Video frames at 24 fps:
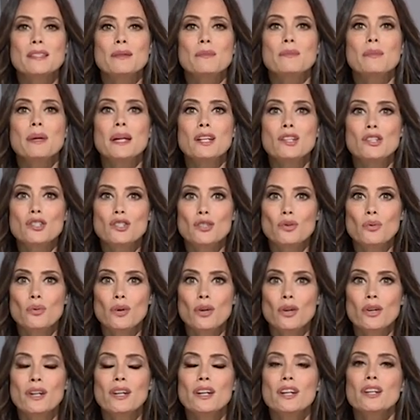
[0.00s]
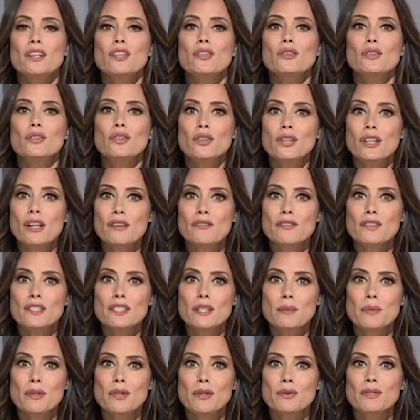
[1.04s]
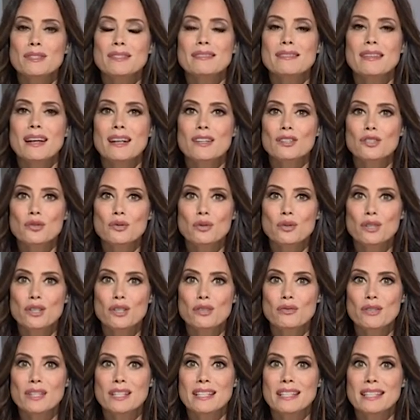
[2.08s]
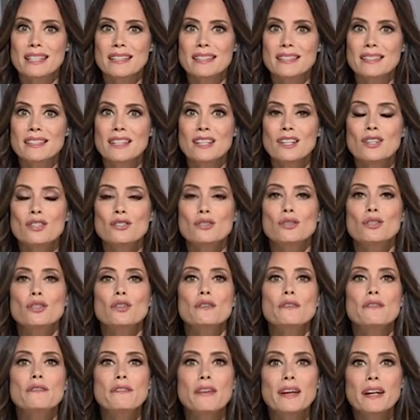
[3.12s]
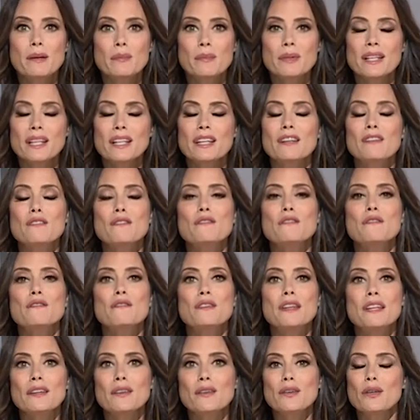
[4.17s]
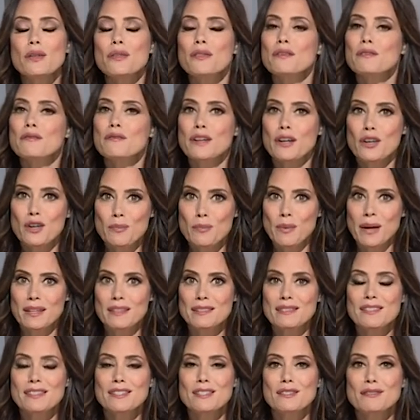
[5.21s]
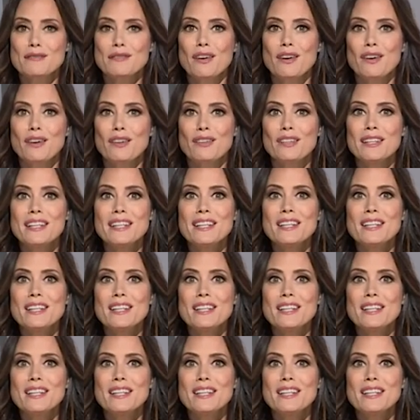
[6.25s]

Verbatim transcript: make sure you're looking for some of those natural ingredients so your family can feel their very best this fall.